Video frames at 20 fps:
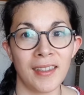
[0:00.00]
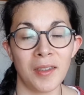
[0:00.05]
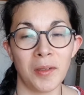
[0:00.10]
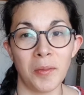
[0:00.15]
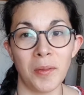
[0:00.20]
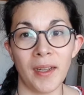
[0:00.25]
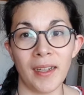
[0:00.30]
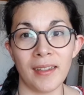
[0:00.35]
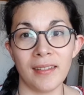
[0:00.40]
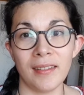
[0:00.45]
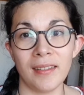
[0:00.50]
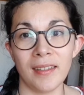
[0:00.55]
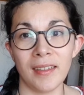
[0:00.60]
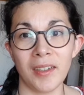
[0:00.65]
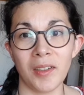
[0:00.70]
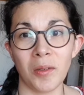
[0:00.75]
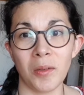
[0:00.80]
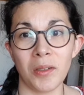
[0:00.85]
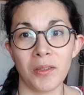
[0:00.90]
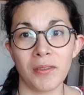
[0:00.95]
well,
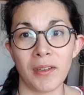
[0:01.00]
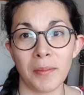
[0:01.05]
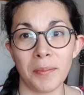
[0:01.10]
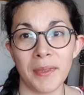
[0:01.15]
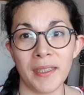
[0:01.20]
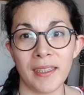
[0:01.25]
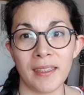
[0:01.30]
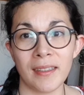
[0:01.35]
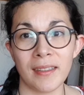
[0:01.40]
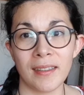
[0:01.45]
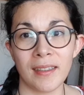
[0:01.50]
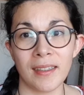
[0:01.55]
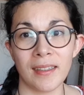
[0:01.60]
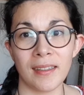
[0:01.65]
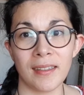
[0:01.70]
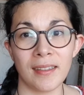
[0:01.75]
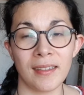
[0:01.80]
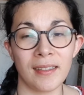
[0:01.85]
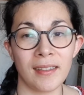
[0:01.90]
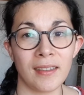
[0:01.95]
grubby
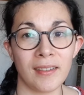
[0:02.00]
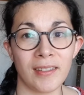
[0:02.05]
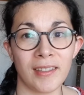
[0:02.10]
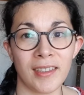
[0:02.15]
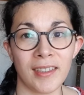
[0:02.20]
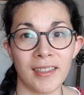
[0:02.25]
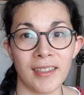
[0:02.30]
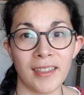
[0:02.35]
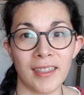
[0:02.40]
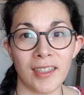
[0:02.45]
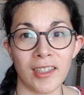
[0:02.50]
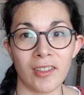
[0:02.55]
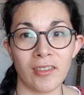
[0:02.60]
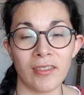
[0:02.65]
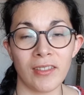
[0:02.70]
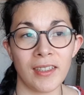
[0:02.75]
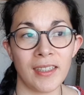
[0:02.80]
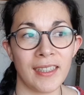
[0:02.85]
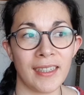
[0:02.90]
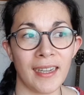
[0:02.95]
and dirty, and
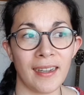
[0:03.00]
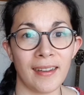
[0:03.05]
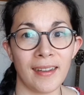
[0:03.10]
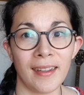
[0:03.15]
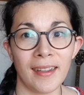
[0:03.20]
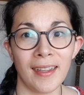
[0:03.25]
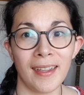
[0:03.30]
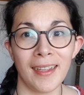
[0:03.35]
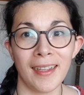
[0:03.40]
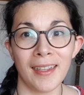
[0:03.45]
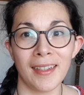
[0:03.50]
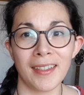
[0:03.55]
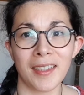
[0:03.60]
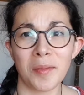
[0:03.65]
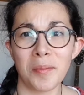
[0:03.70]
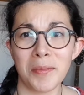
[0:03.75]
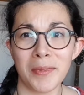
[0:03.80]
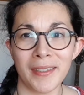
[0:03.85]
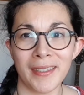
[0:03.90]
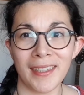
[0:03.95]
yeah.
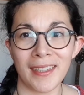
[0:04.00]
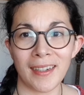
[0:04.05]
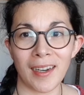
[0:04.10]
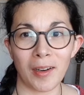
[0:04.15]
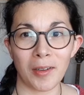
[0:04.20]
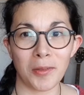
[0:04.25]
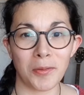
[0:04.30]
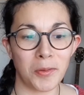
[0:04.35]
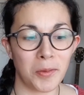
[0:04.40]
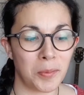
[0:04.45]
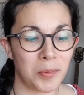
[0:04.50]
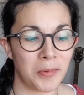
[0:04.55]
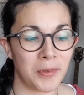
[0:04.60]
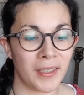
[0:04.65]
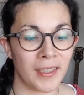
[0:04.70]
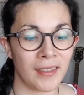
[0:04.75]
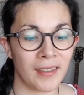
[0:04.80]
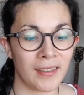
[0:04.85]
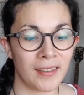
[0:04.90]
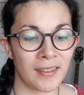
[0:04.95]
Somebody in our group
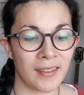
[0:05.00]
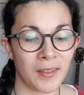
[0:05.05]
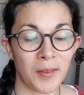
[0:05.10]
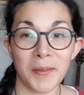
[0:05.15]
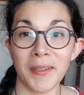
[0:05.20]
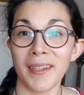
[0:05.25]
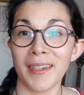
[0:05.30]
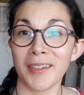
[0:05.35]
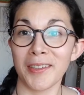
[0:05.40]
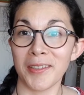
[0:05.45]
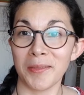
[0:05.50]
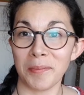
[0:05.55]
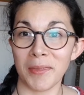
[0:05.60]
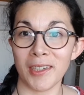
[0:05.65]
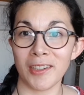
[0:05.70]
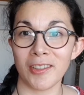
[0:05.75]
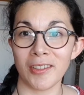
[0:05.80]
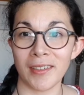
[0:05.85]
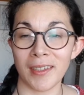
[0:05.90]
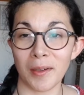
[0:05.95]
read, oh yeah, I should
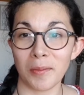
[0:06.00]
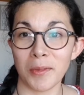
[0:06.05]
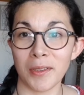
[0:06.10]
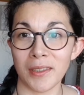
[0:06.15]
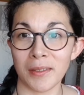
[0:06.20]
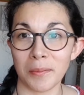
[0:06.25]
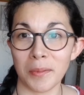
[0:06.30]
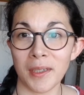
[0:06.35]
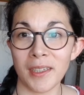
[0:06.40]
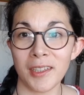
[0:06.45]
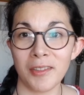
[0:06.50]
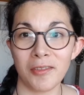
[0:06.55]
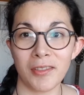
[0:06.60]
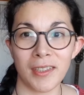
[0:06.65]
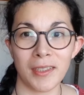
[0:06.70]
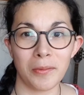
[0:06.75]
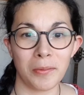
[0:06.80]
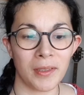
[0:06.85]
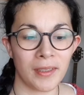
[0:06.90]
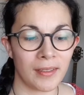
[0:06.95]
mention that was a buddy
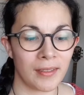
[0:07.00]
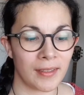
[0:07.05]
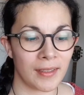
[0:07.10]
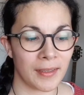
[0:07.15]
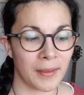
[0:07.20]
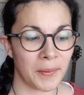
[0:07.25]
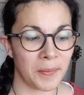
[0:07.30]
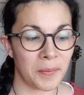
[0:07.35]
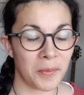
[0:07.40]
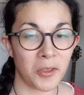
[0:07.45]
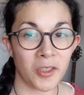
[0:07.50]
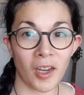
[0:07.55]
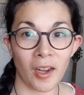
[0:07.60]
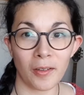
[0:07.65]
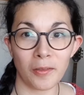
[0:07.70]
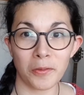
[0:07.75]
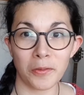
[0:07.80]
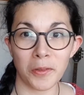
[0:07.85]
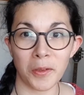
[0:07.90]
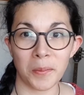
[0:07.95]
read with
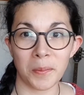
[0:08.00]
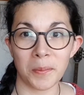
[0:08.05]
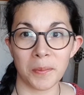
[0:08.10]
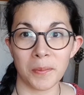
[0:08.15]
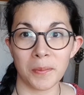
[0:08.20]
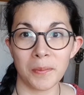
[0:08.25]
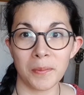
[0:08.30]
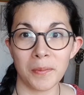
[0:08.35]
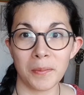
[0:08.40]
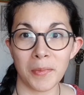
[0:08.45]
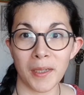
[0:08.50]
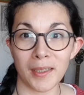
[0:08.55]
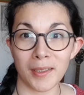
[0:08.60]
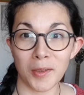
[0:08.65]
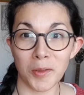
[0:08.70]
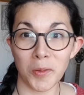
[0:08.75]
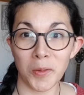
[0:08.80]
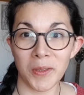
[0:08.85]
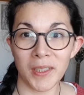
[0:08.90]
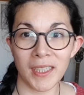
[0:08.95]
Shan from
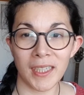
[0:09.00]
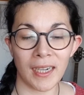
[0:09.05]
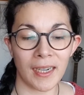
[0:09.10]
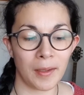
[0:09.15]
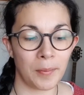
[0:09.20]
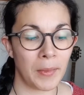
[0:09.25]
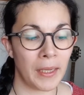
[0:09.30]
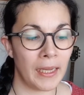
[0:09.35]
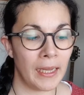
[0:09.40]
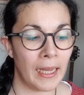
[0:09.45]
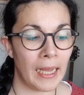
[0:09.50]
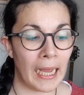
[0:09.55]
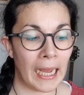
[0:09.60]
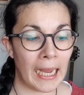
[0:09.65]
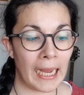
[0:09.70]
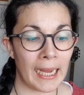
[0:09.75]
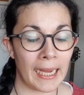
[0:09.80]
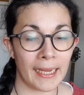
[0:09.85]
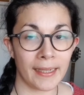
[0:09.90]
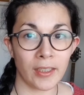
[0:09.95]
Pastori Time
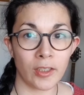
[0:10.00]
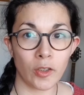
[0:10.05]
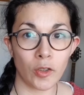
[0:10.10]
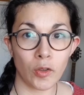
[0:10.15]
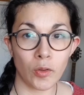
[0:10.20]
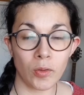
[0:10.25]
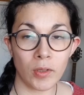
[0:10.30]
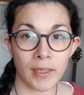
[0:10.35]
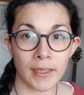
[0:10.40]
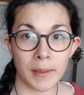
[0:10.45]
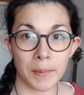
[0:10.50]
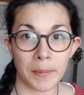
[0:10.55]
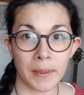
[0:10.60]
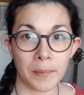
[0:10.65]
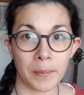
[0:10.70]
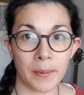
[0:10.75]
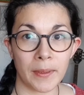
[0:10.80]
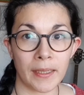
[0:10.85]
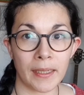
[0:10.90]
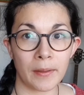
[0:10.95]
and two other
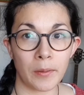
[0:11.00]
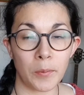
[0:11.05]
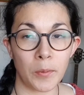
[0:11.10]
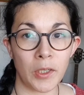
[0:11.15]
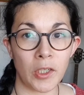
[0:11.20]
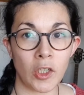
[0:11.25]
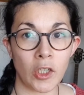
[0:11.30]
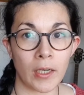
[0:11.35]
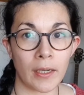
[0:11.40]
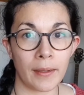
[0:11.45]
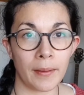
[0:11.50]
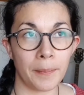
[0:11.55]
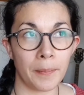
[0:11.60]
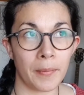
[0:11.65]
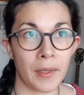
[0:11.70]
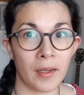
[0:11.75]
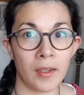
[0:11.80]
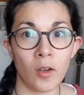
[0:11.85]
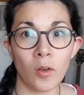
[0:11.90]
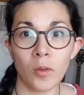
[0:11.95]
people, which
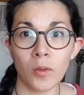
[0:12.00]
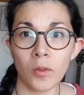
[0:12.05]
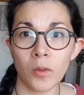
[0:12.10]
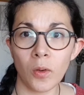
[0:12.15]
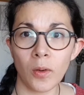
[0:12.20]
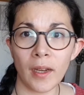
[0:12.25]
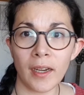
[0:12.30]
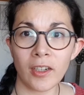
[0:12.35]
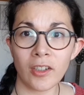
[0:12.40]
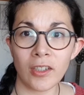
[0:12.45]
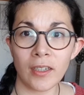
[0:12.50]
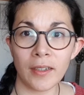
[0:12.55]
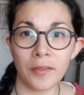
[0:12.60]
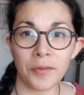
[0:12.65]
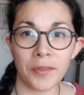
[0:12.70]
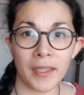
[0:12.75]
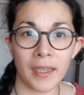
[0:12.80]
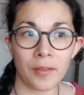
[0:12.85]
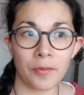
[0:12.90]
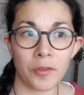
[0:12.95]
I don't know actually if
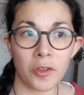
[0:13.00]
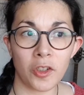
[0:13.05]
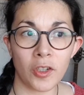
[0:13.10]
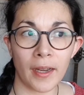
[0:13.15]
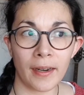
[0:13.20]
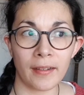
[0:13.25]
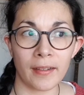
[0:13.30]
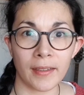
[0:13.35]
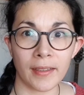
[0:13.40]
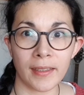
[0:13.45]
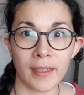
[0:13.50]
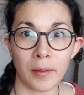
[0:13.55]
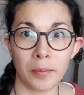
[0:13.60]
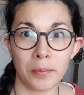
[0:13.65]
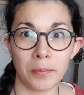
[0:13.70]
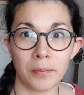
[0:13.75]
they have channels. I